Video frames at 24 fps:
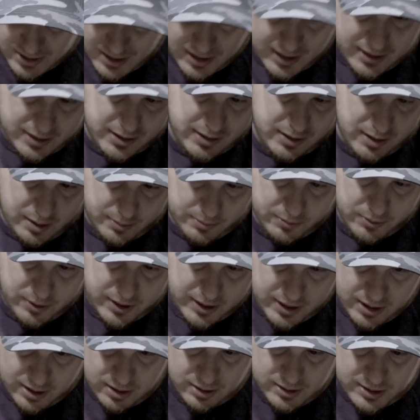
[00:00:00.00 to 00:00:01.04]
tighten it up
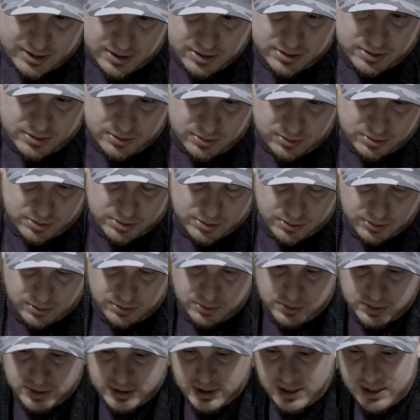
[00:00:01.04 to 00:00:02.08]
right here. These two
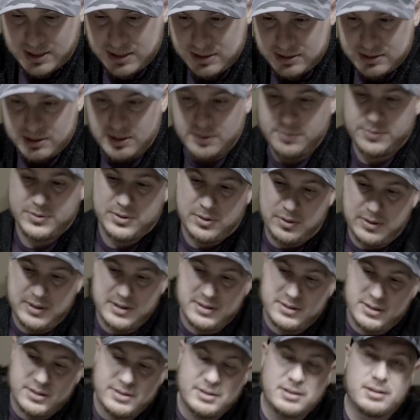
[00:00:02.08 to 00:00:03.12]
screws tightens up so
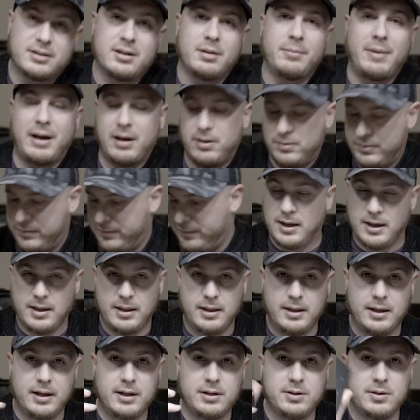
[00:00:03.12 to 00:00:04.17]
this doesn't come out.
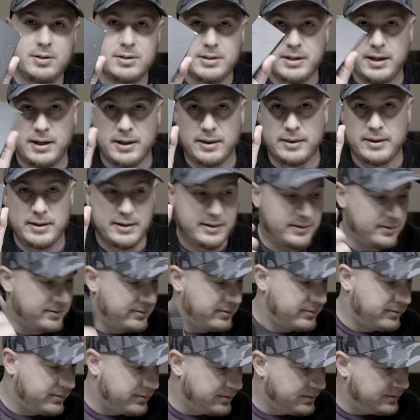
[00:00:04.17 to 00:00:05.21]
And then you take
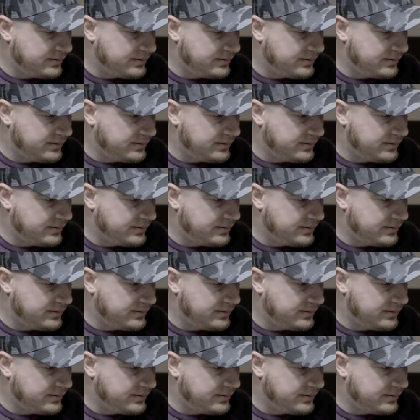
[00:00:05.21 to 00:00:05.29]
this,